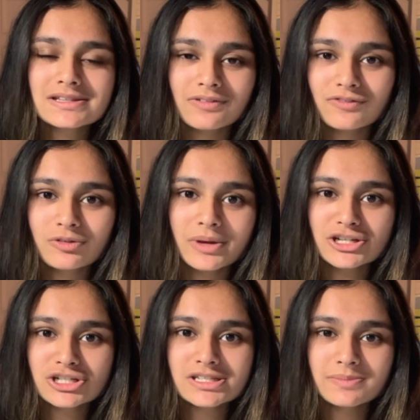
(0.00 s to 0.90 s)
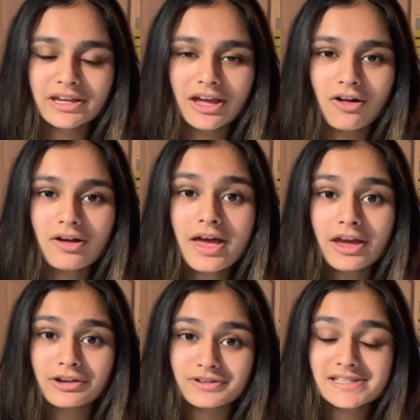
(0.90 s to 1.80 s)
of information to McGill,
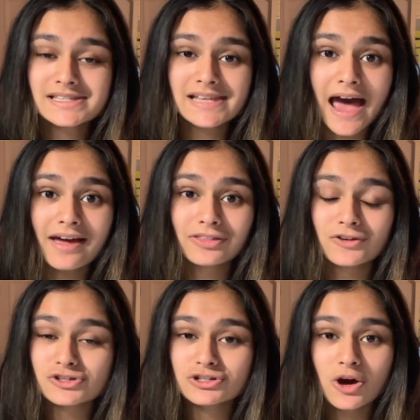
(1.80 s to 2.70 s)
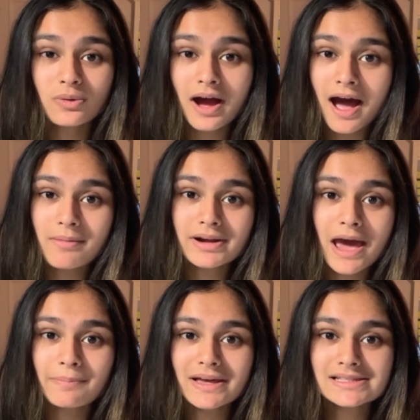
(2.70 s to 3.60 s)
you're set. There's no Common
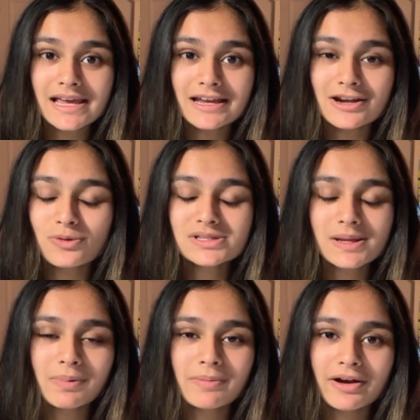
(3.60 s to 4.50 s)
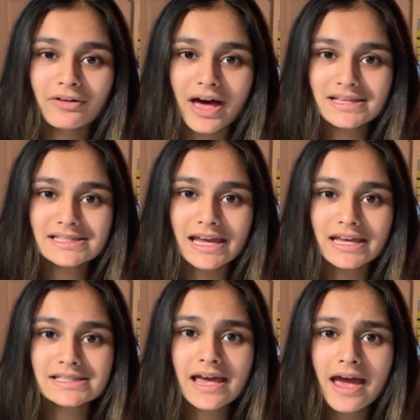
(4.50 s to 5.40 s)
App essay, no supplemental essays.